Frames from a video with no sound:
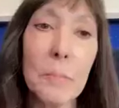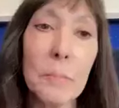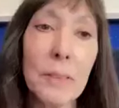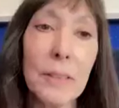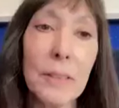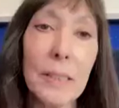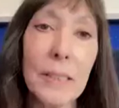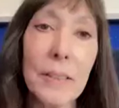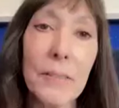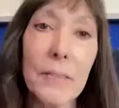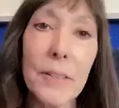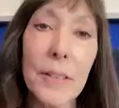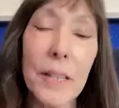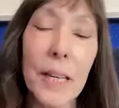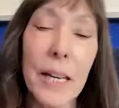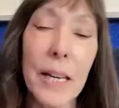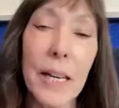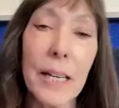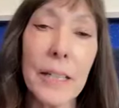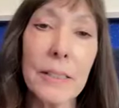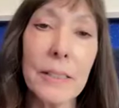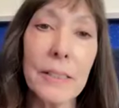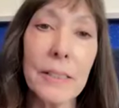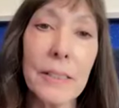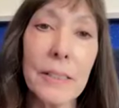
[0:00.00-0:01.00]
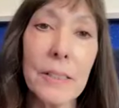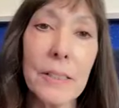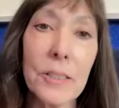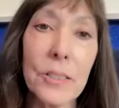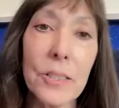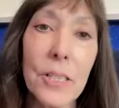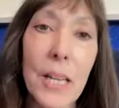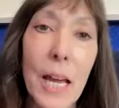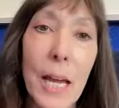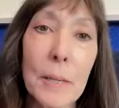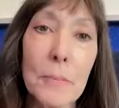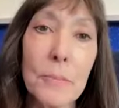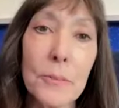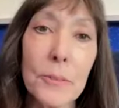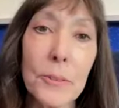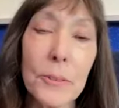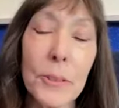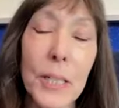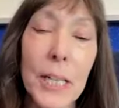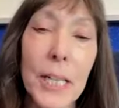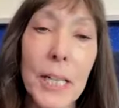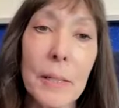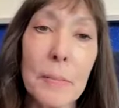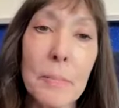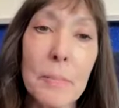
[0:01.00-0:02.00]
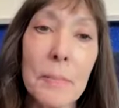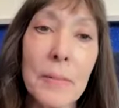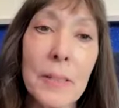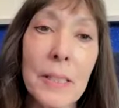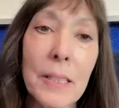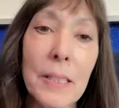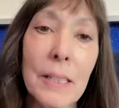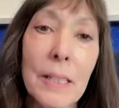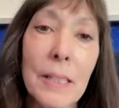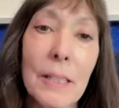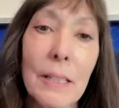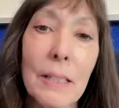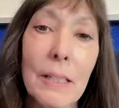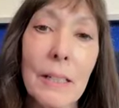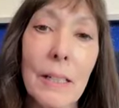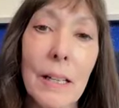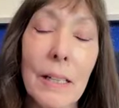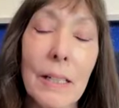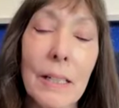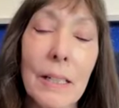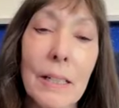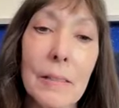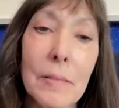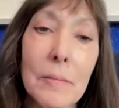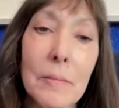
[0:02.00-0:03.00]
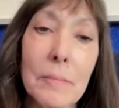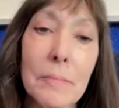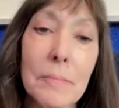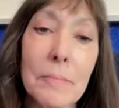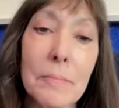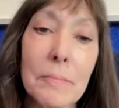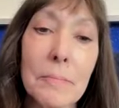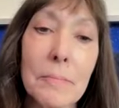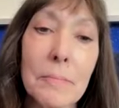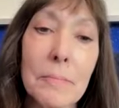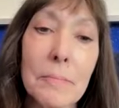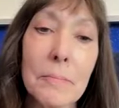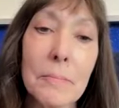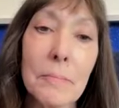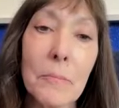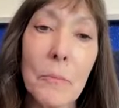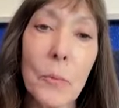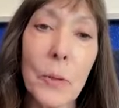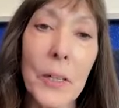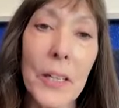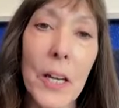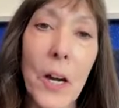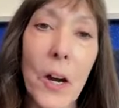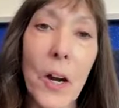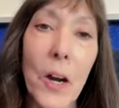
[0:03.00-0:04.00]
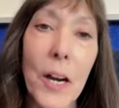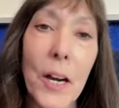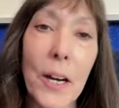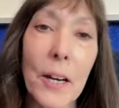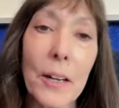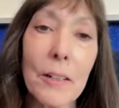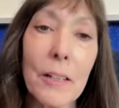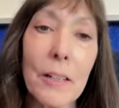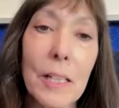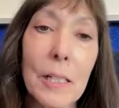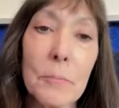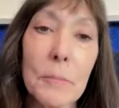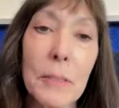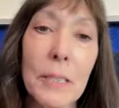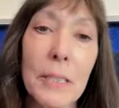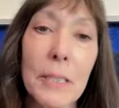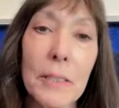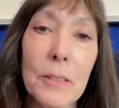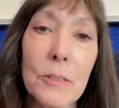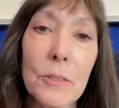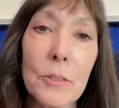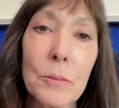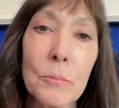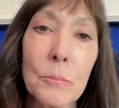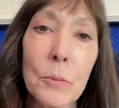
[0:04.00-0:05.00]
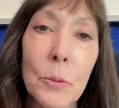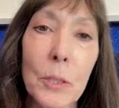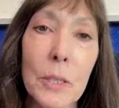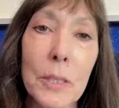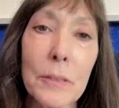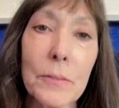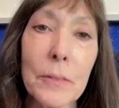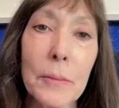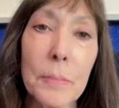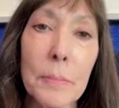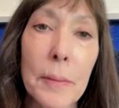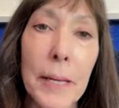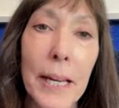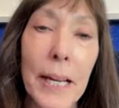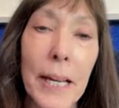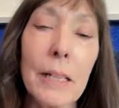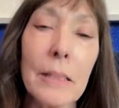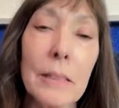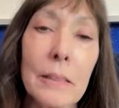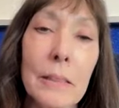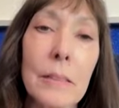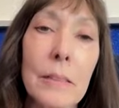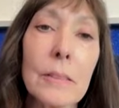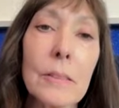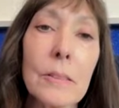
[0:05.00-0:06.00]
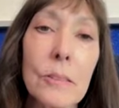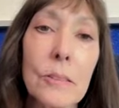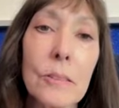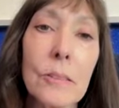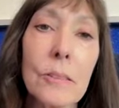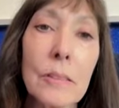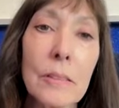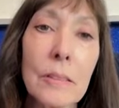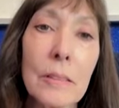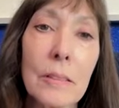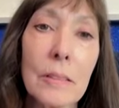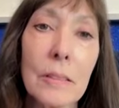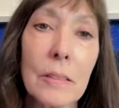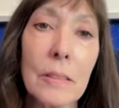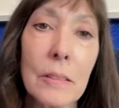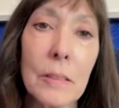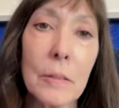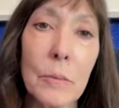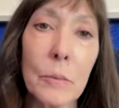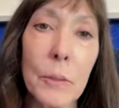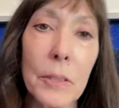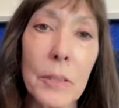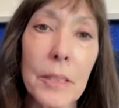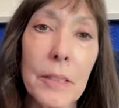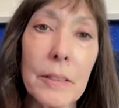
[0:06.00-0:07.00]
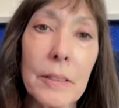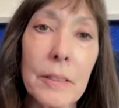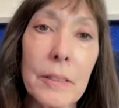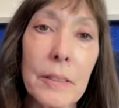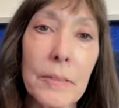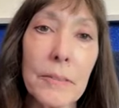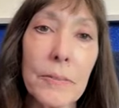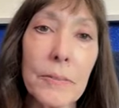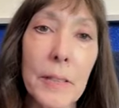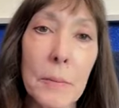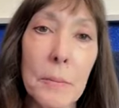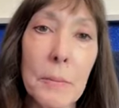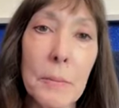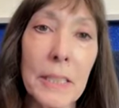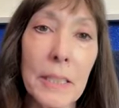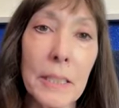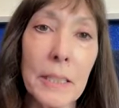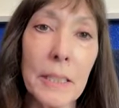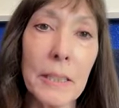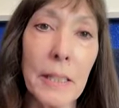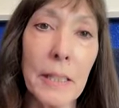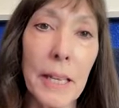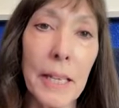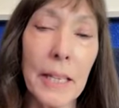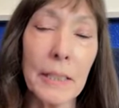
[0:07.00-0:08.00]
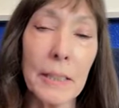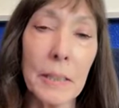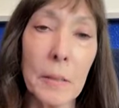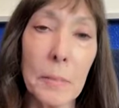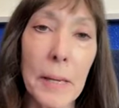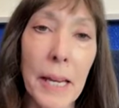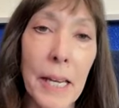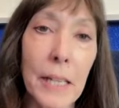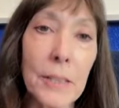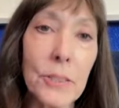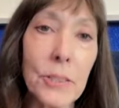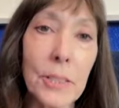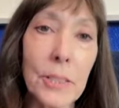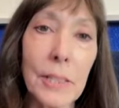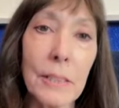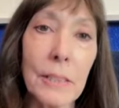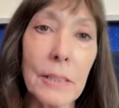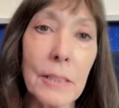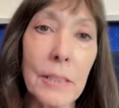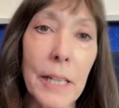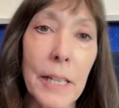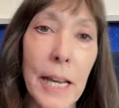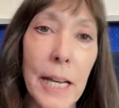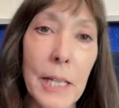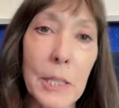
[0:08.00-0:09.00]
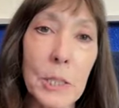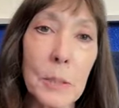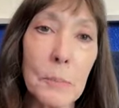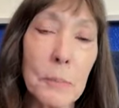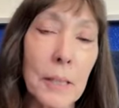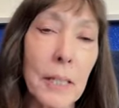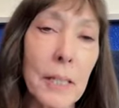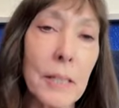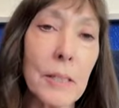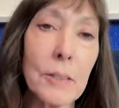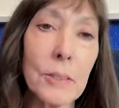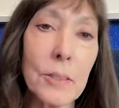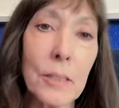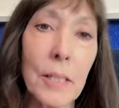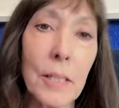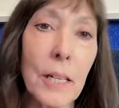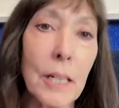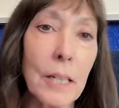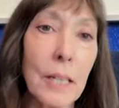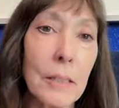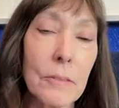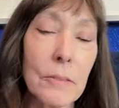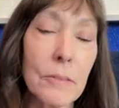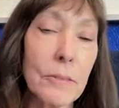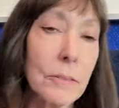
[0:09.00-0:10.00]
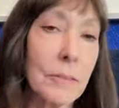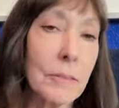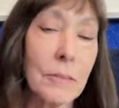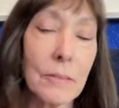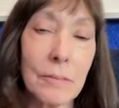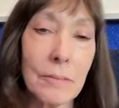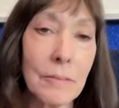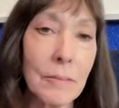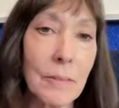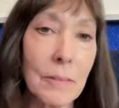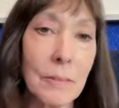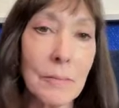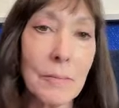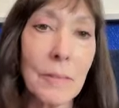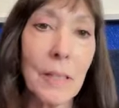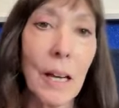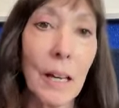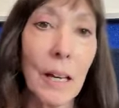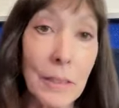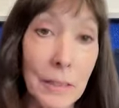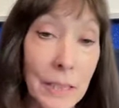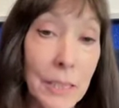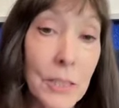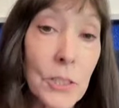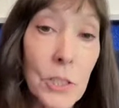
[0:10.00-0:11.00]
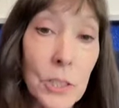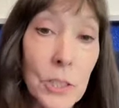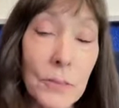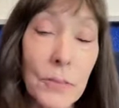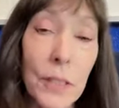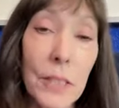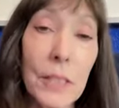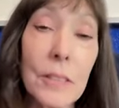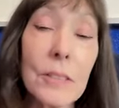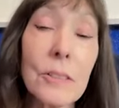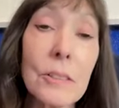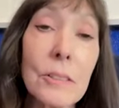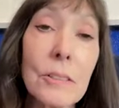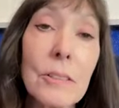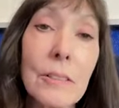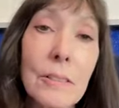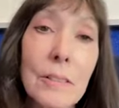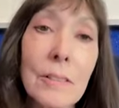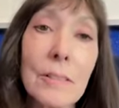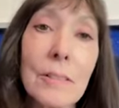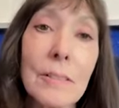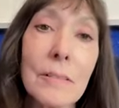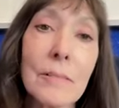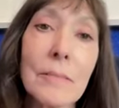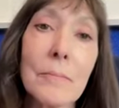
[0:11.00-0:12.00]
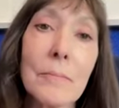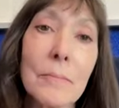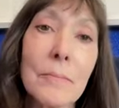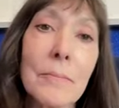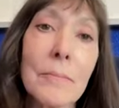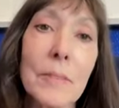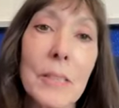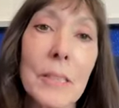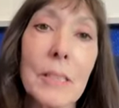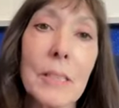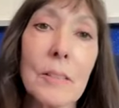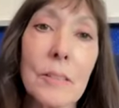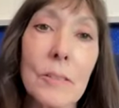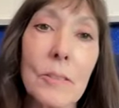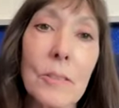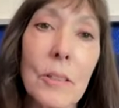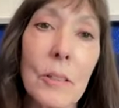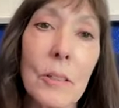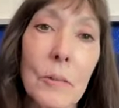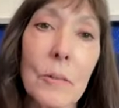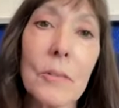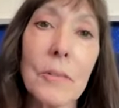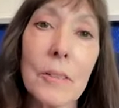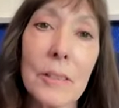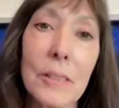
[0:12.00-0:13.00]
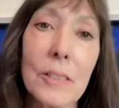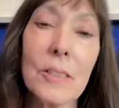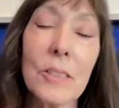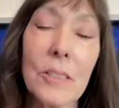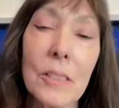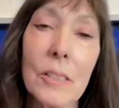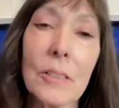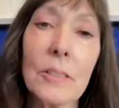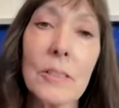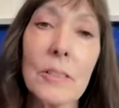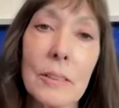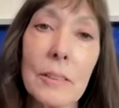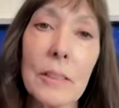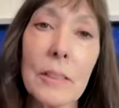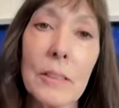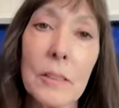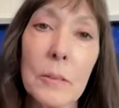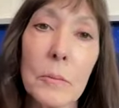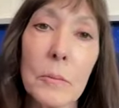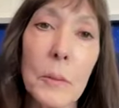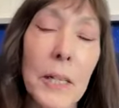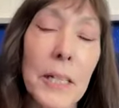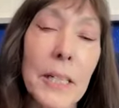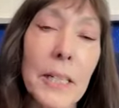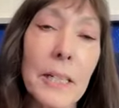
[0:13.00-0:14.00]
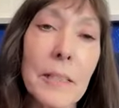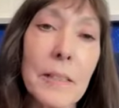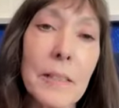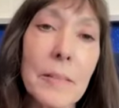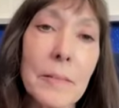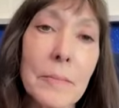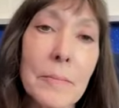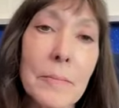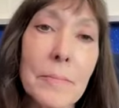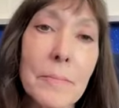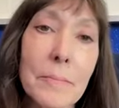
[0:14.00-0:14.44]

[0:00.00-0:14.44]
believe that in this time frame, we are coming into more of a balance with the feminine and the masculine aspects of each of us. So this does lead the way.